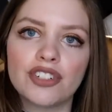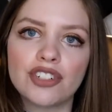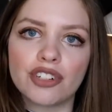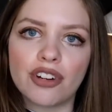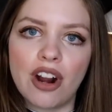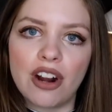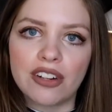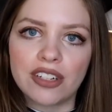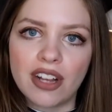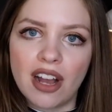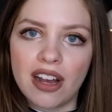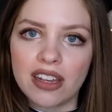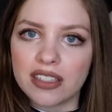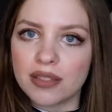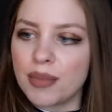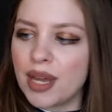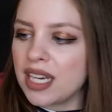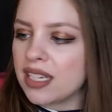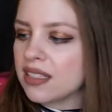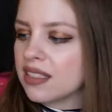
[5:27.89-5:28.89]
a Gerard
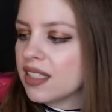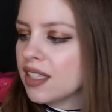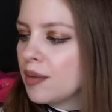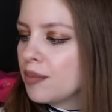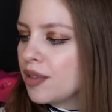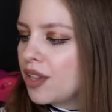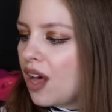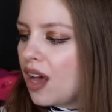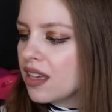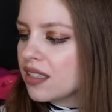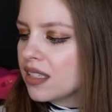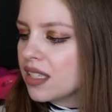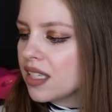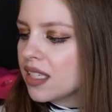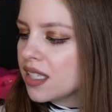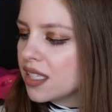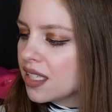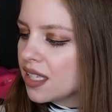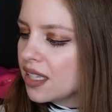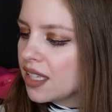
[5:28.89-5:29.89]
Cosmetics lip gloss.
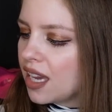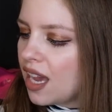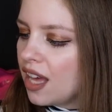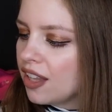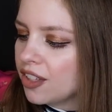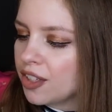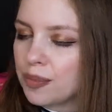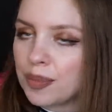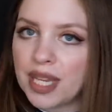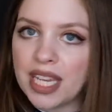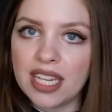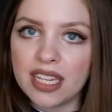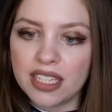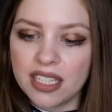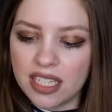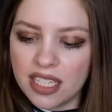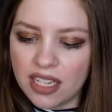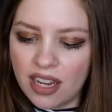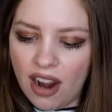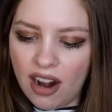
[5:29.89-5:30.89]
This is in the color Pink
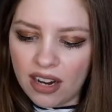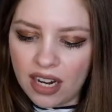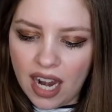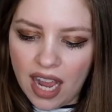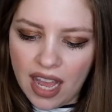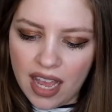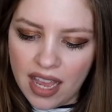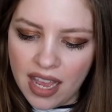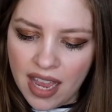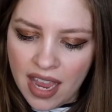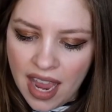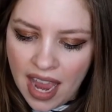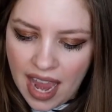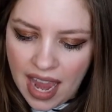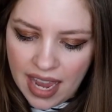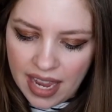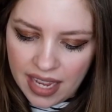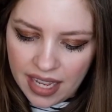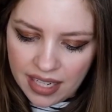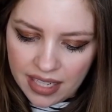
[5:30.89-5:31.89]
Tiara
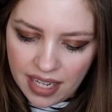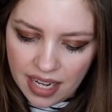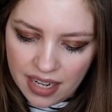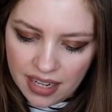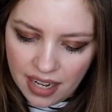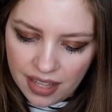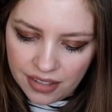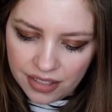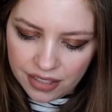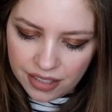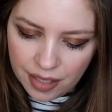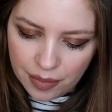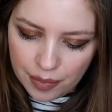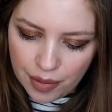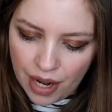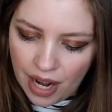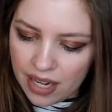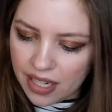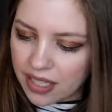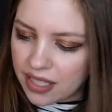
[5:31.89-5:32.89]
and another lip
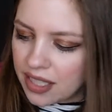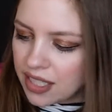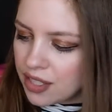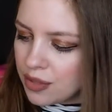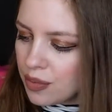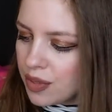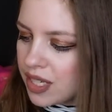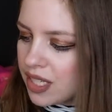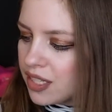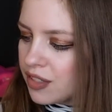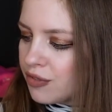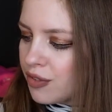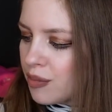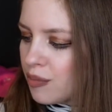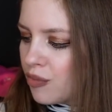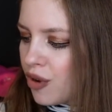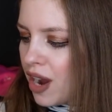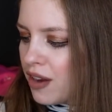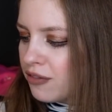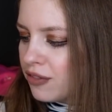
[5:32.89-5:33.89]
product. This one is
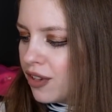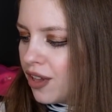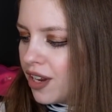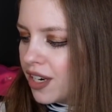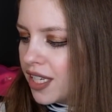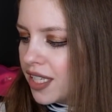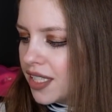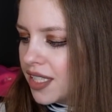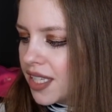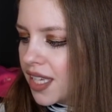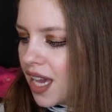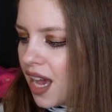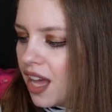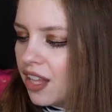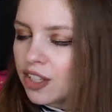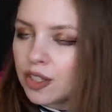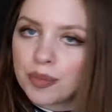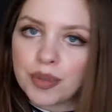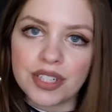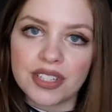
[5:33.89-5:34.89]
from Revlon. It's the
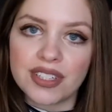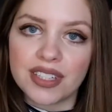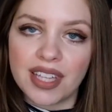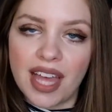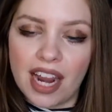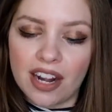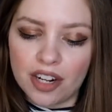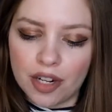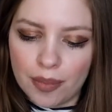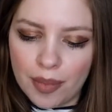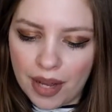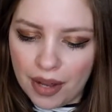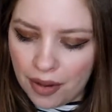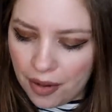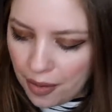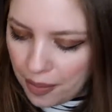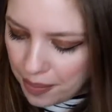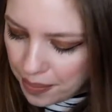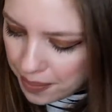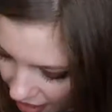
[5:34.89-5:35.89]
Colorburst Lacquer
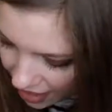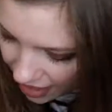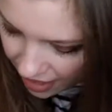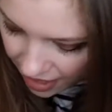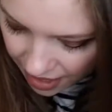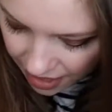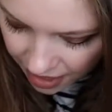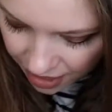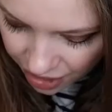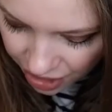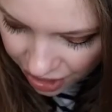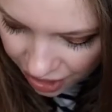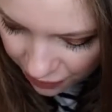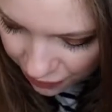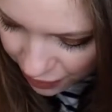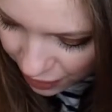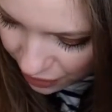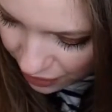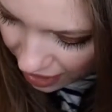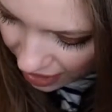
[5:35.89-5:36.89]
Balm. And just
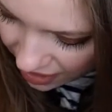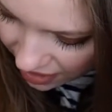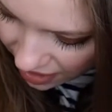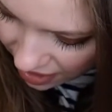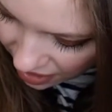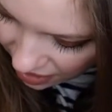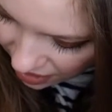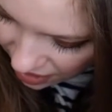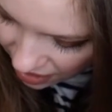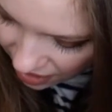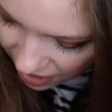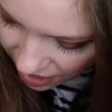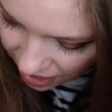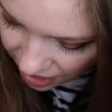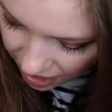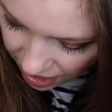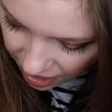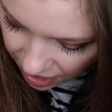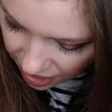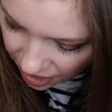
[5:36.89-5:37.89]
a few last things in
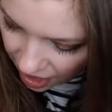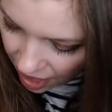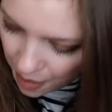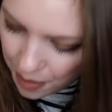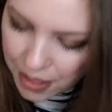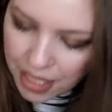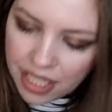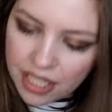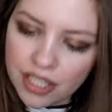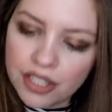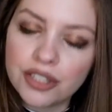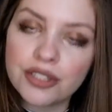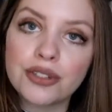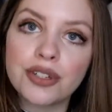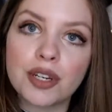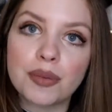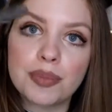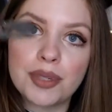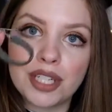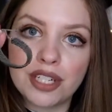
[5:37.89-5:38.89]
here. I'm going to
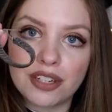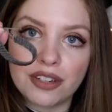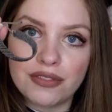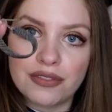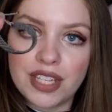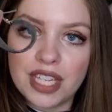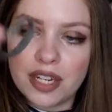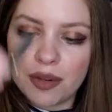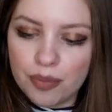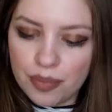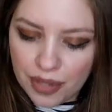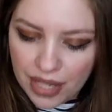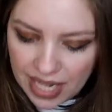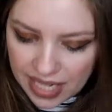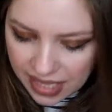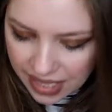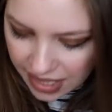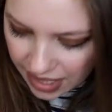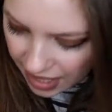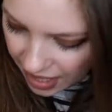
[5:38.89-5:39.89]
include a Pura
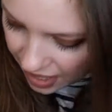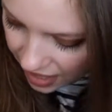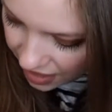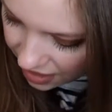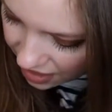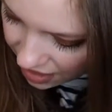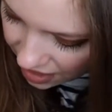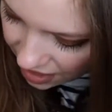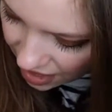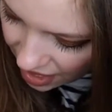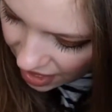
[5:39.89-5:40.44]
bracelet